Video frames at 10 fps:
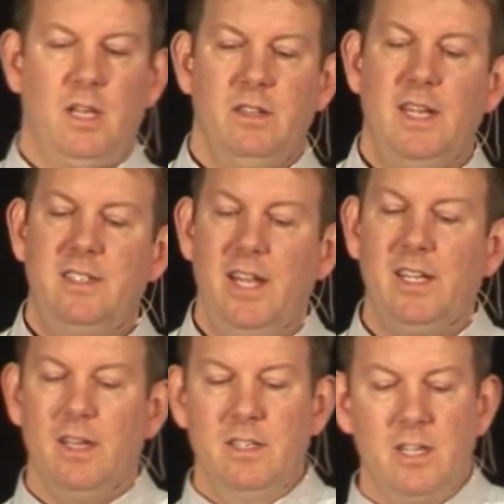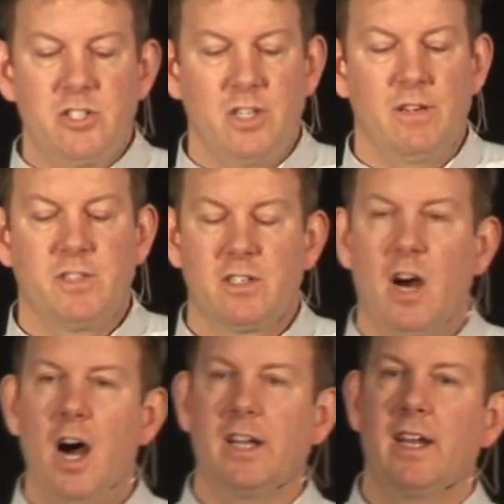They take initiative to
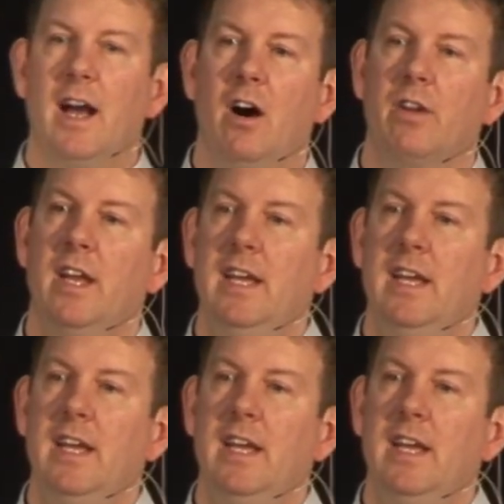talk it out.